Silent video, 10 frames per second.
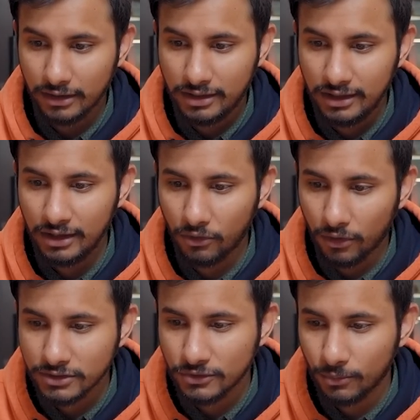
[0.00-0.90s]
He
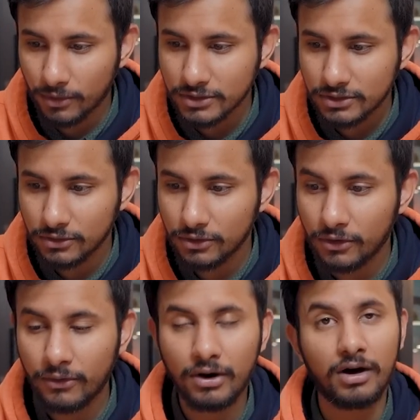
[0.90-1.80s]
also wants to
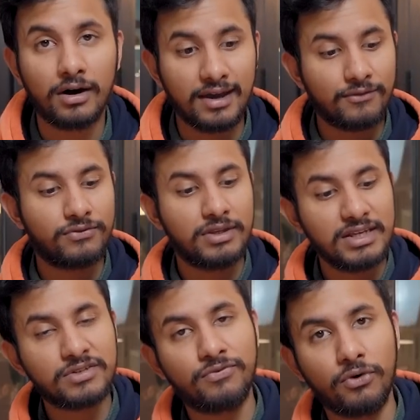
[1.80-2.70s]
know if
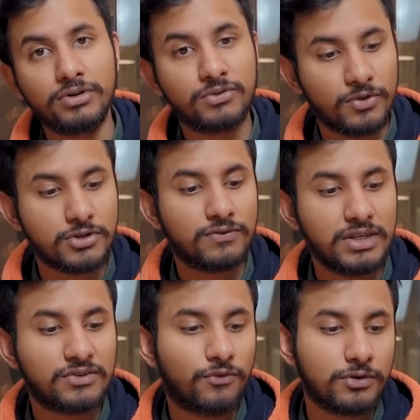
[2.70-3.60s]
these phones, which of
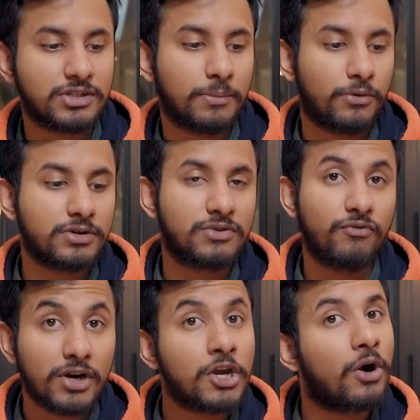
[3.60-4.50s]
these phones supports
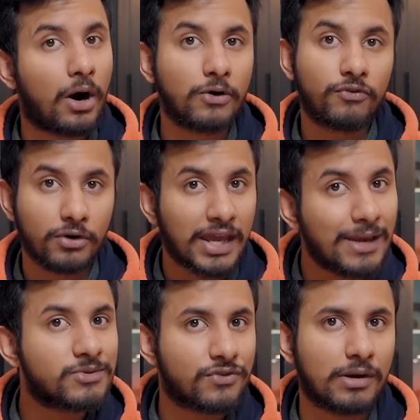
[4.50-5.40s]
video out for
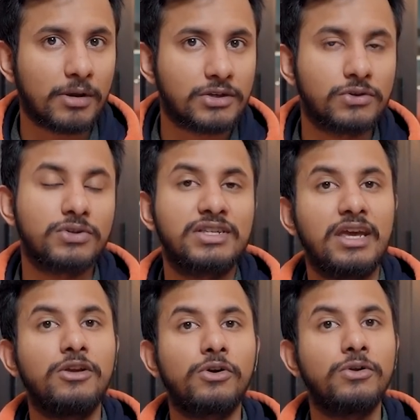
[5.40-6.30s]
game streaming. So
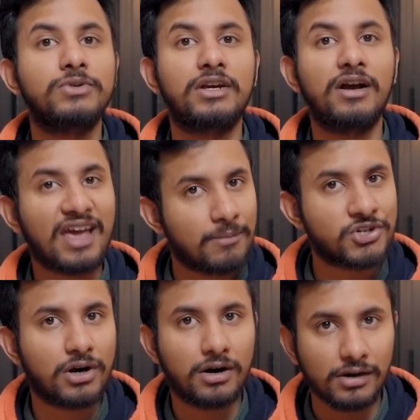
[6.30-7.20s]
say you're using a
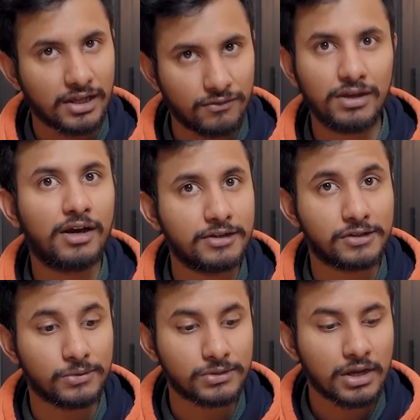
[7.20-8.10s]
capture card like we
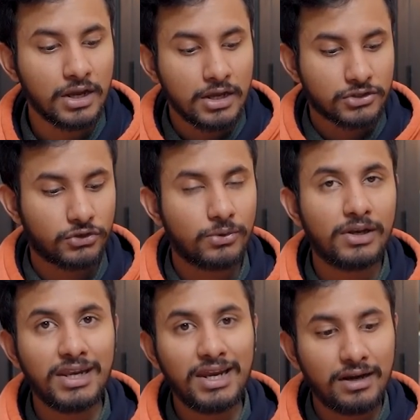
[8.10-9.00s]
guys use, so
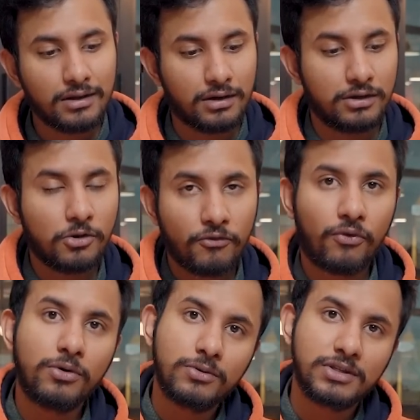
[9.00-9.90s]
you'll need your
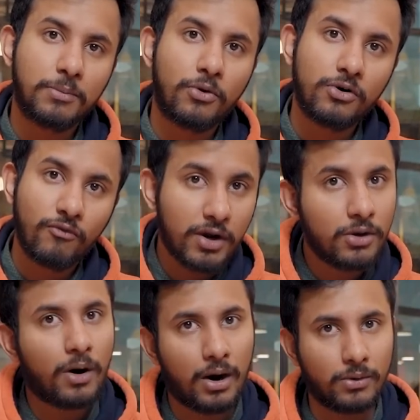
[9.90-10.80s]
phone to support
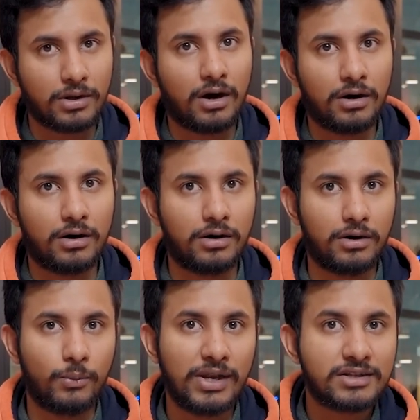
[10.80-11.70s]
video
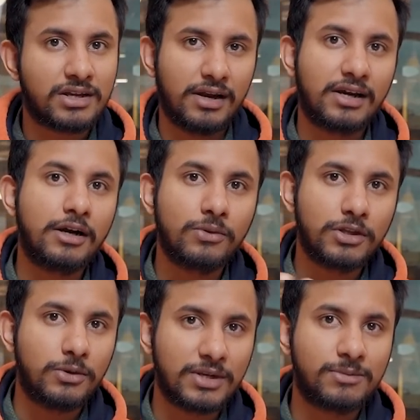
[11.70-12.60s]
out when it's connected to
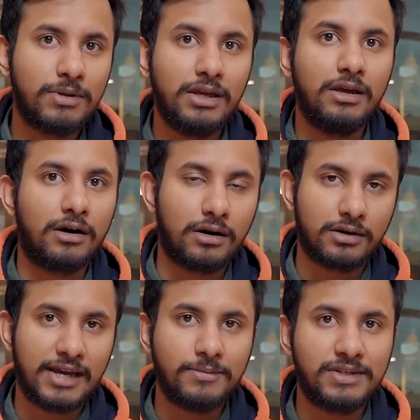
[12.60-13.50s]
the
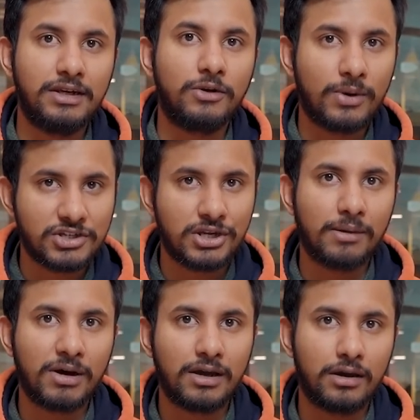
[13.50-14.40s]
USB Type-C to
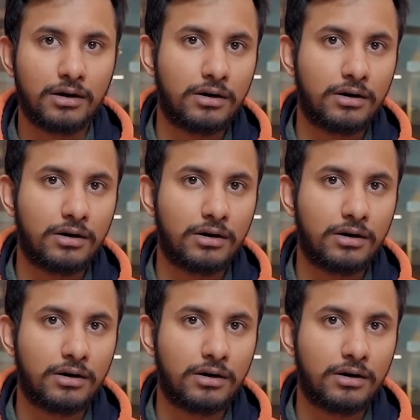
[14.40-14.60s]
HDMI